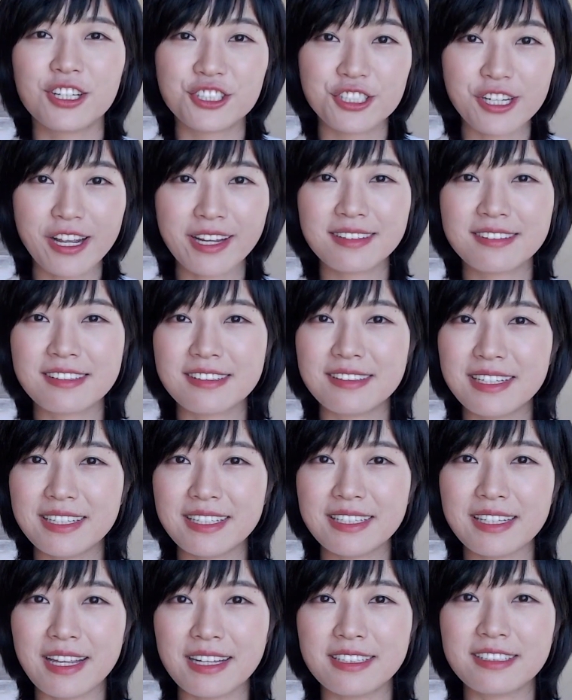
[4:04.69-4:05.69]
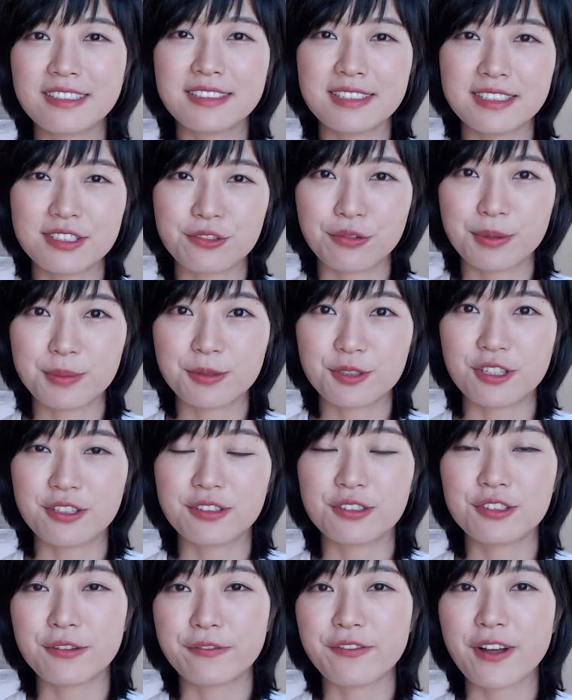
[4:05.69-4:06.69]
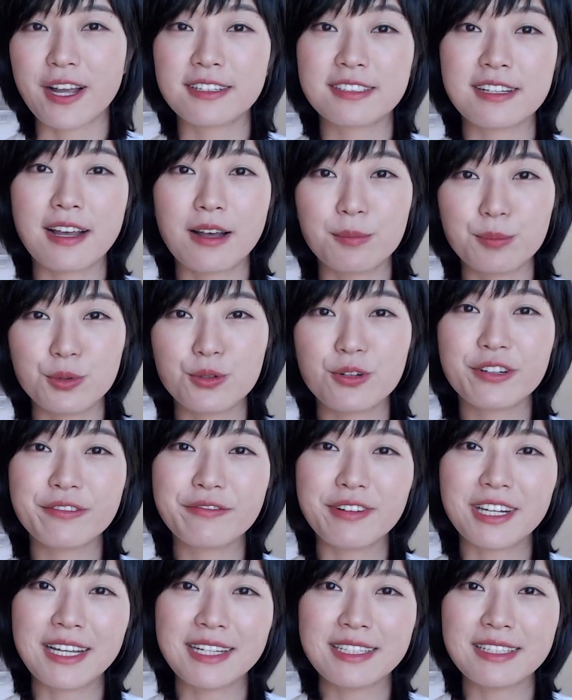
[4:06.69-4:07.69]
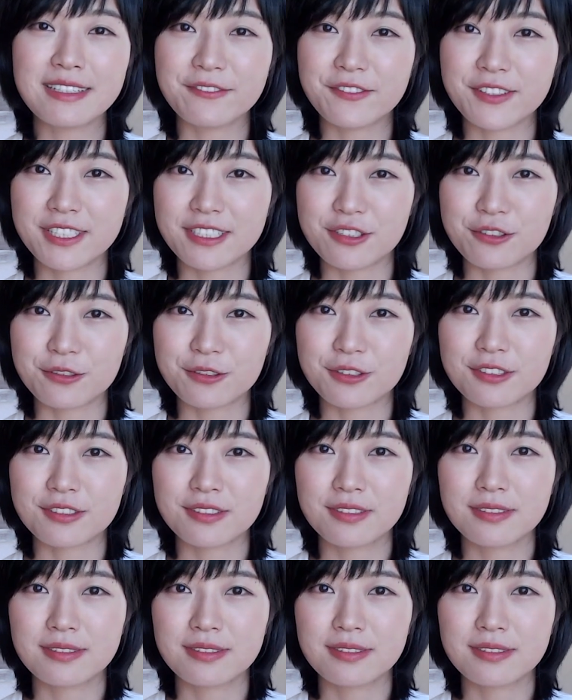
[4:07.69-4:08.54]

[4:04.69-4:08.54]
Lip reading: Check the link in the description to find out more related videos.